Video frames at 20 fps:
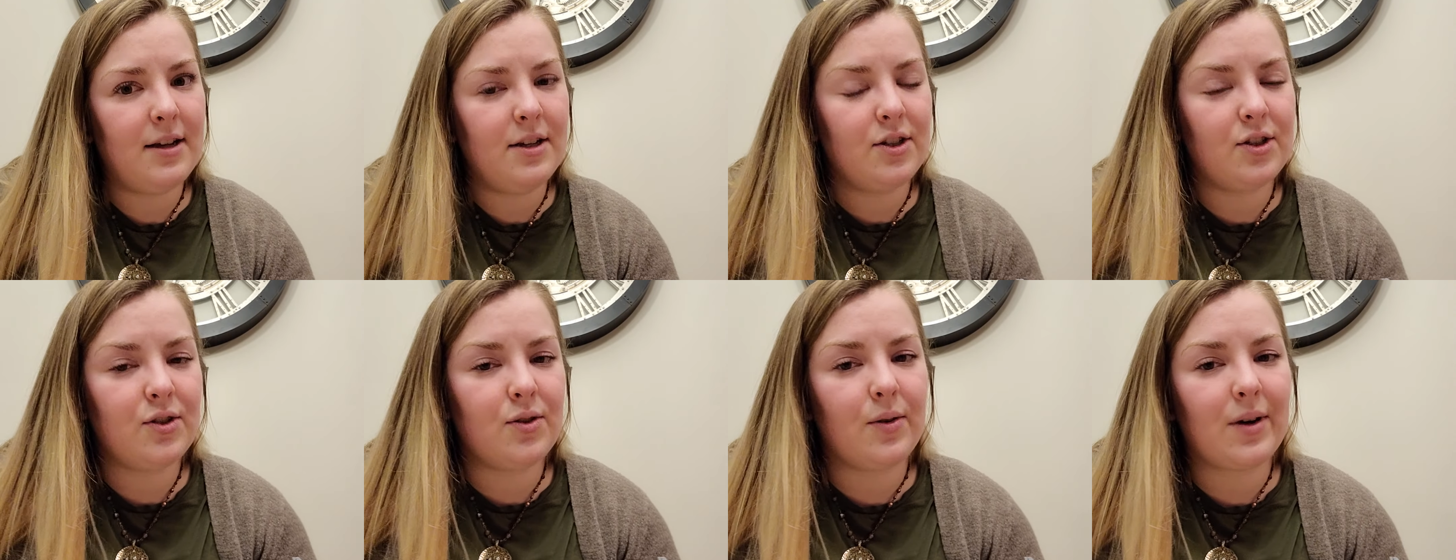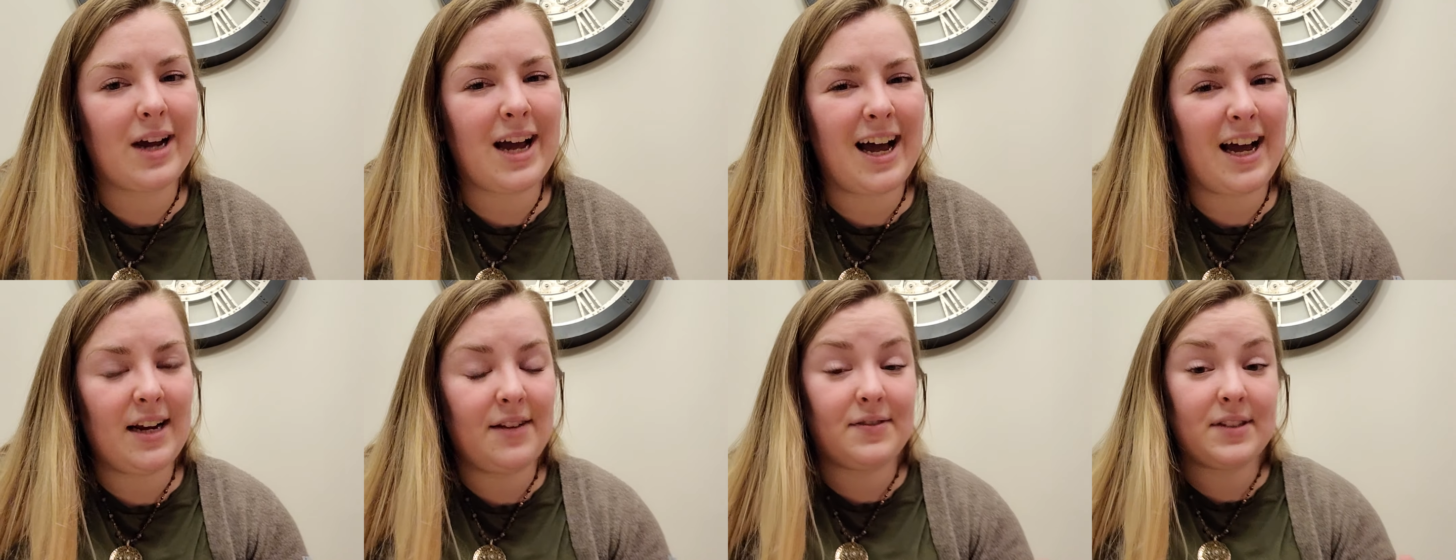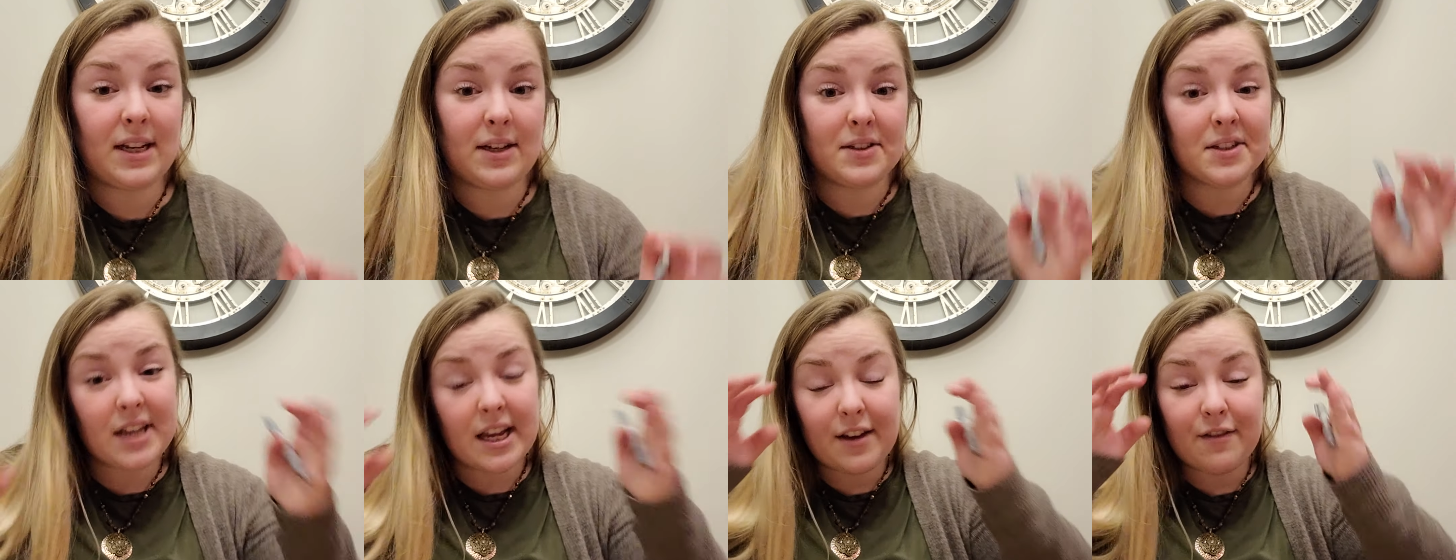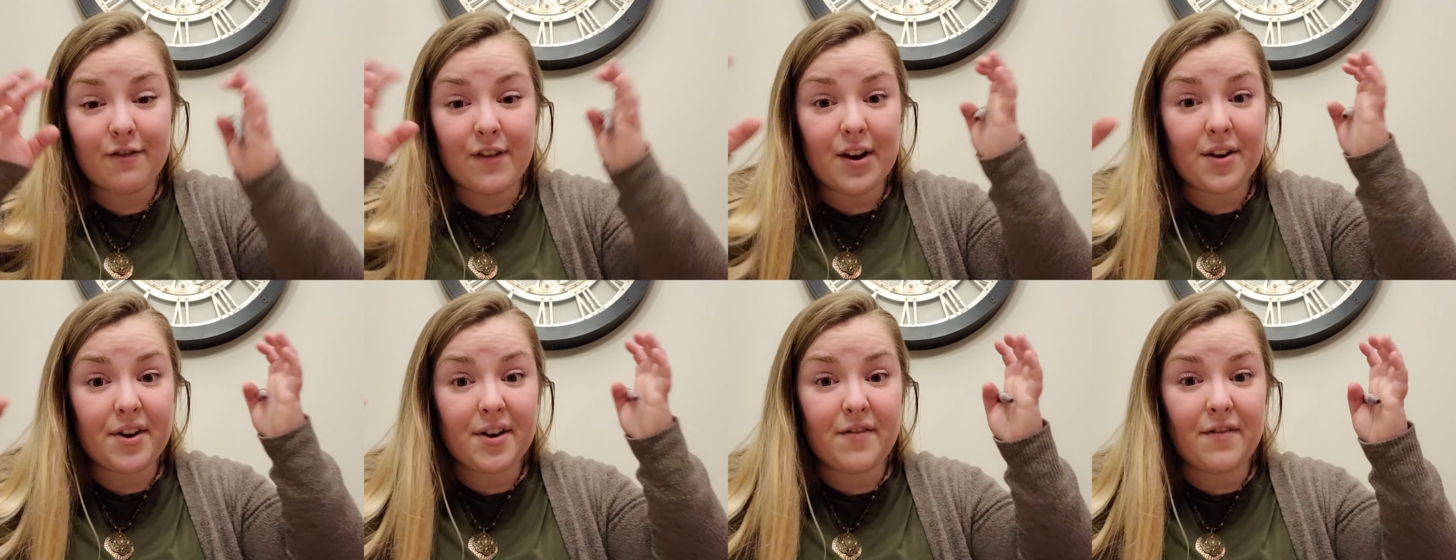So it kind of sounds like
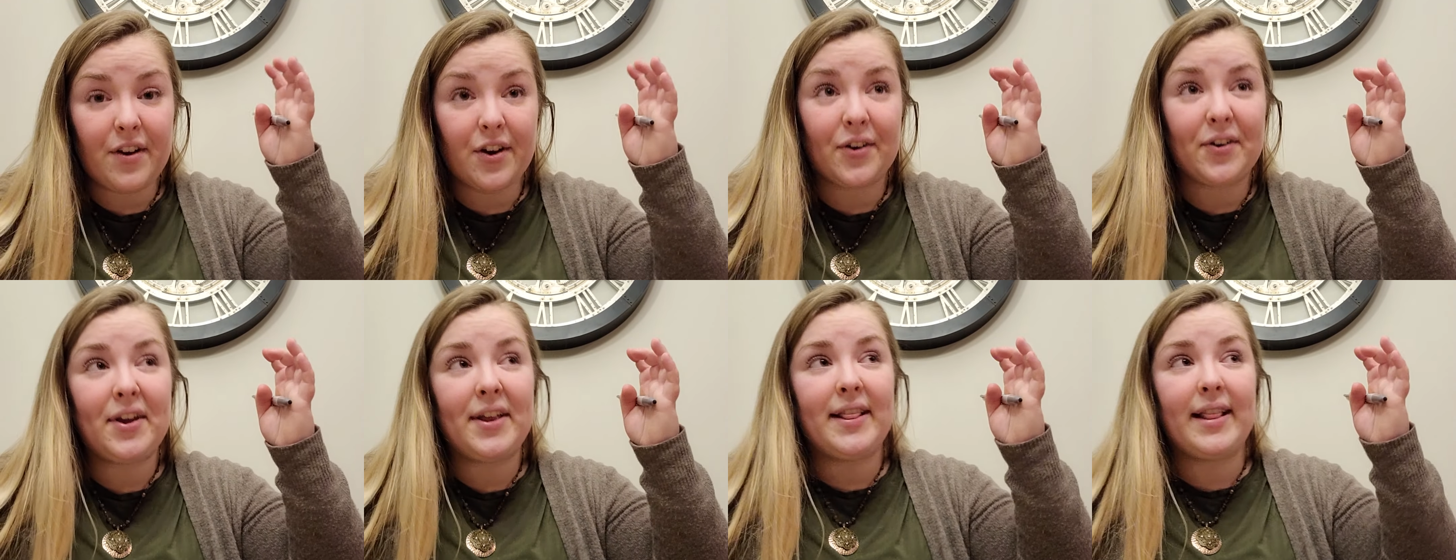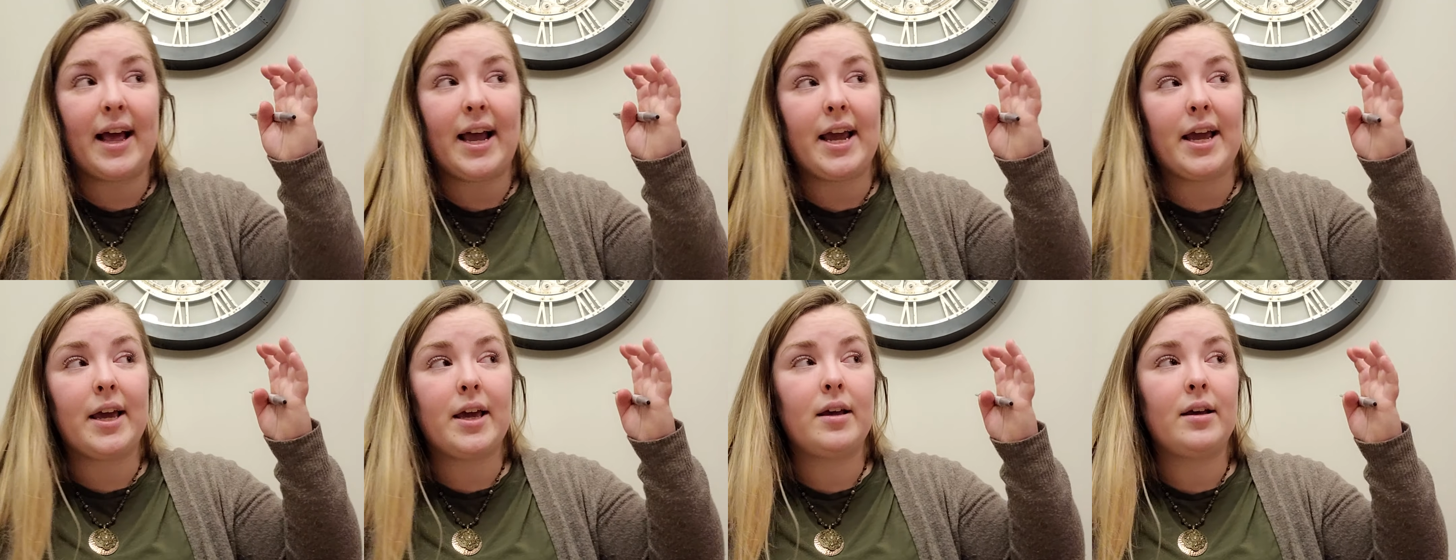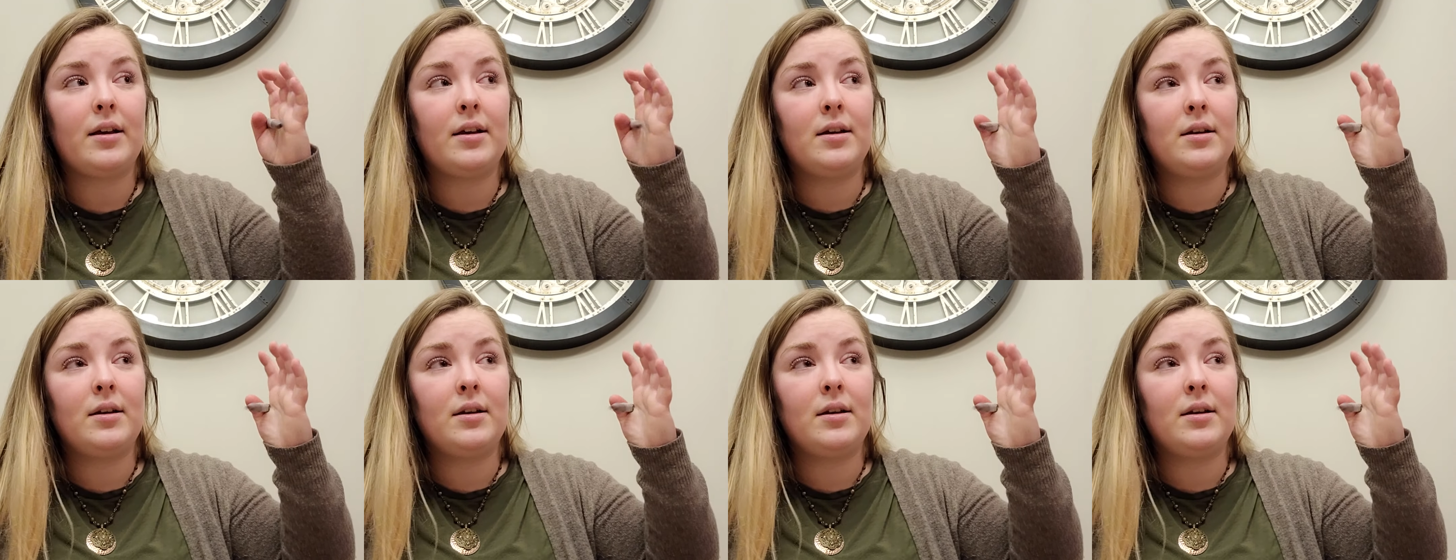very, very like,